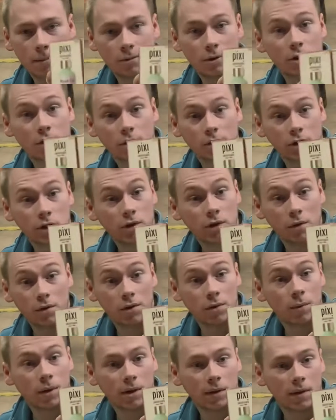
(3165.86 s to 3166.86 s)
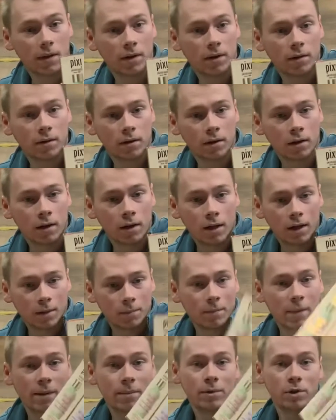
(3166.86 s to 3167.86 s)
just going to show you what they are.
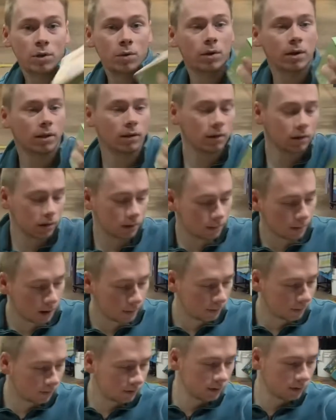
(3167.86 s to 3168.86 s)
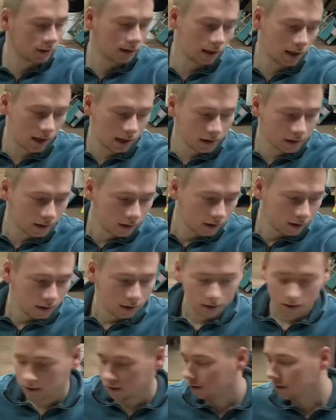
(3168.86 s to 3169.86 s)
Maybe you can look them up if you'd like.
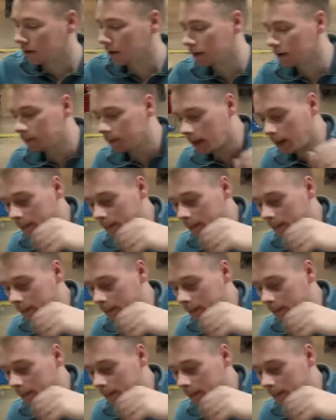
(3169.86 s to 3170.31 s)
I'm